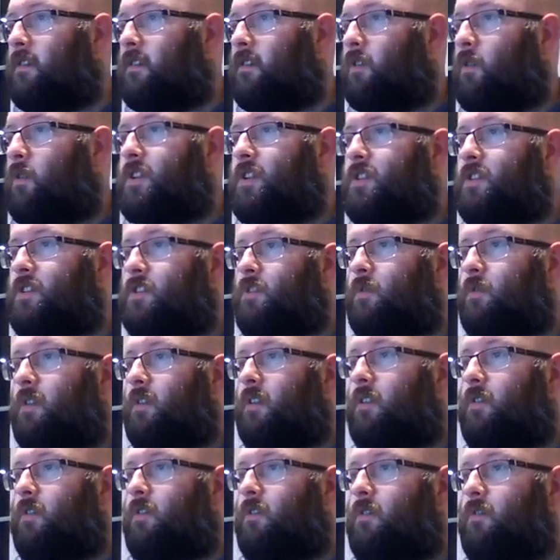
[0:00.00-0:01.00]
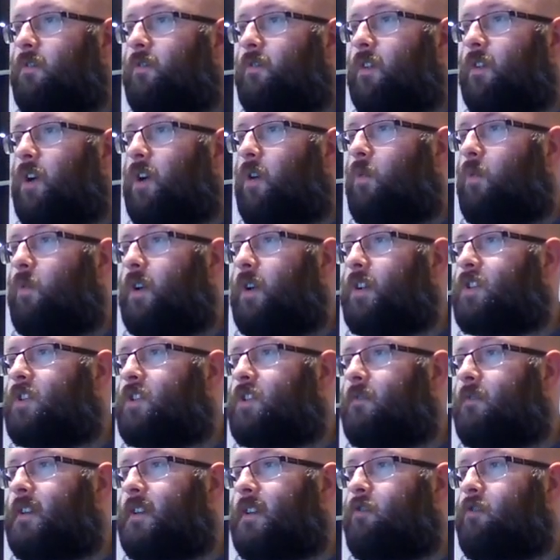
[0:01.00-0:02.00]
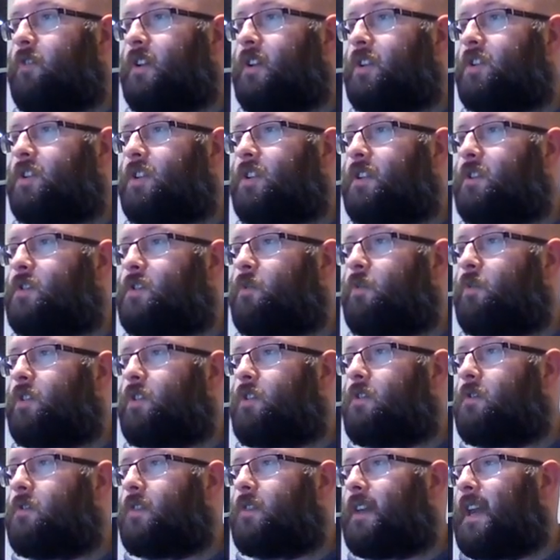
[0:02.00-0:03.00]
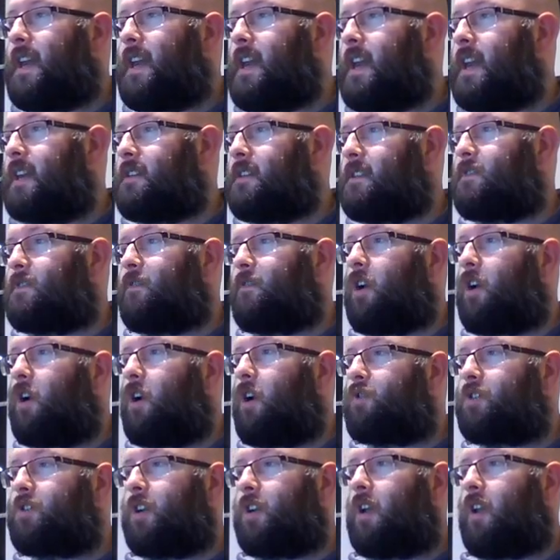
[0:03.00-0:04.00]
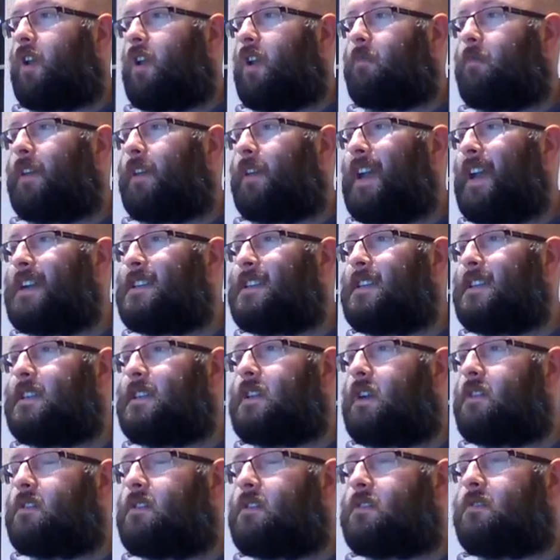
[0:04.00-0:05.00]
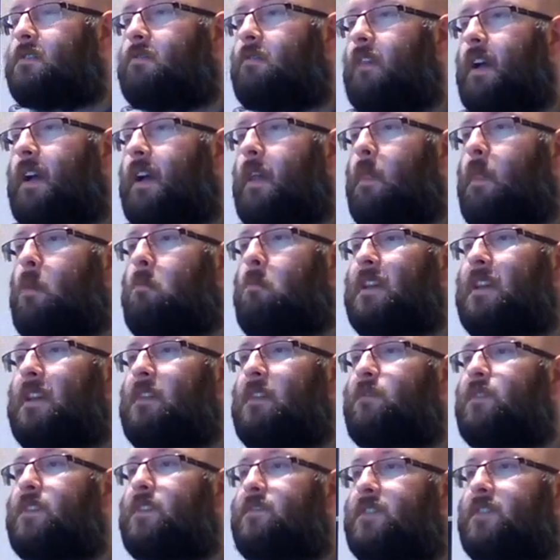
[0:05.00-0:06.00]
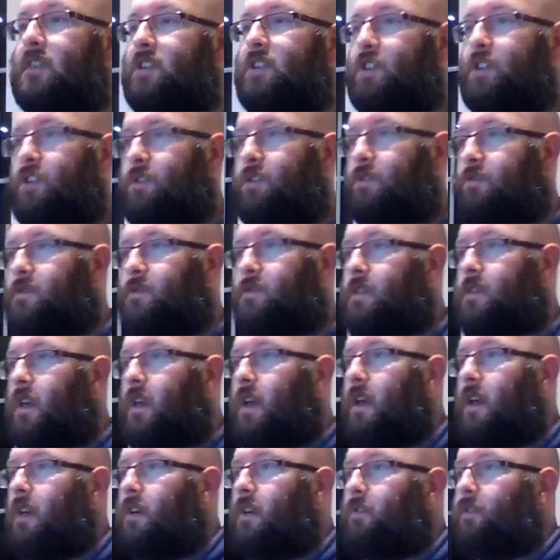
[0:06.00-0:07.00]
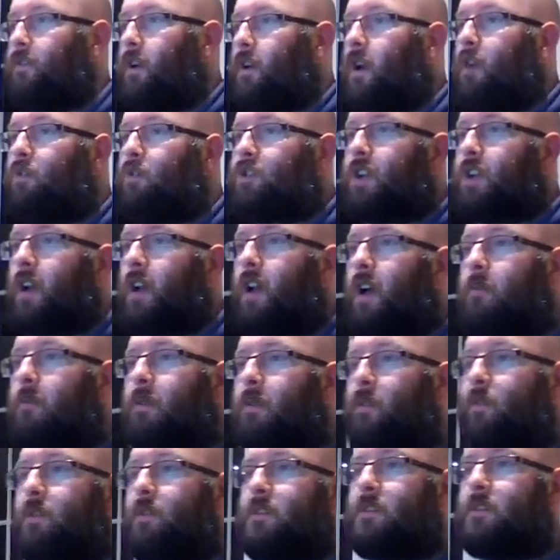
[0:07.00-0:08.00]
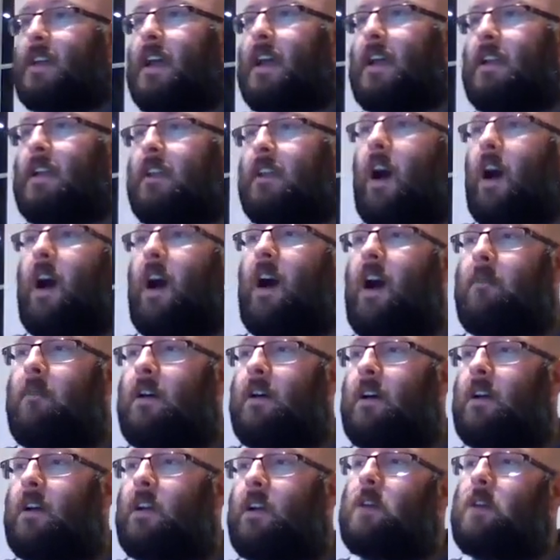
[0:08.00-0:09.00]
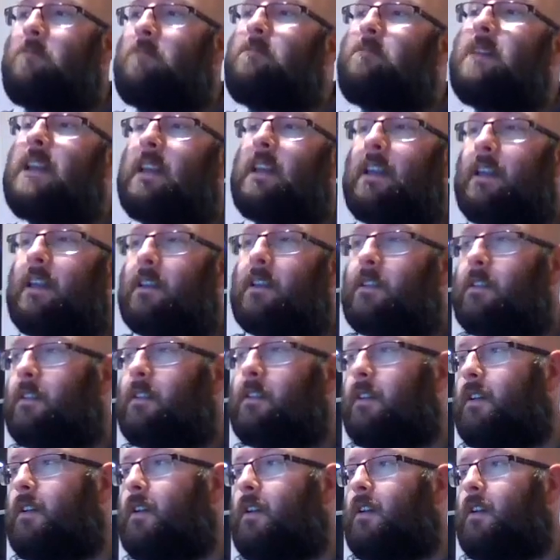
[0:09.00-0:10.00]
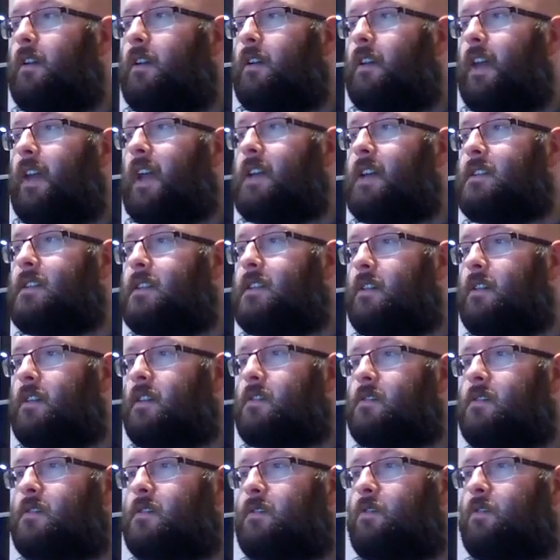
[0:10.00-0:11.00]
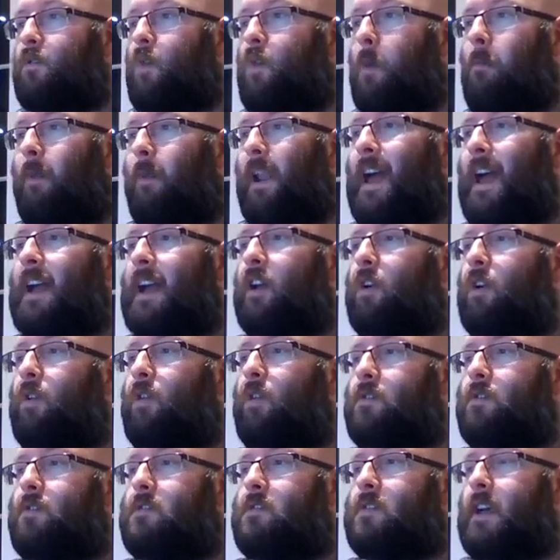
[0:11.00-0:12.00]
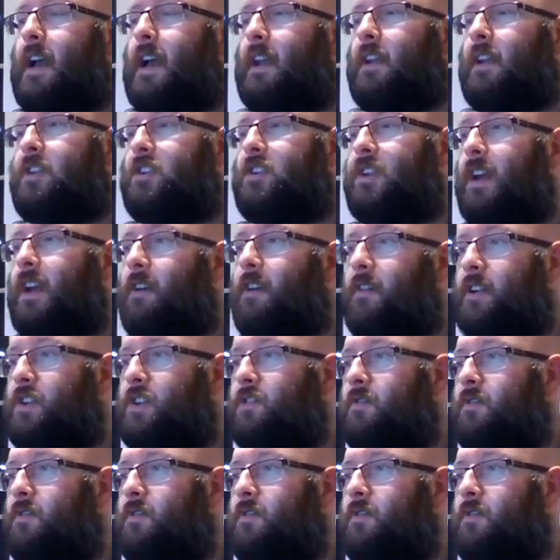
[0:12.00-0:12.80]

Question 12. Which 3 creatures were UK hits for Culture Club? Katie Tunstall and the B-52s. For Culture Club, it was a Karma Chameleon, Katie Tunstall, Black Horse and a Cherry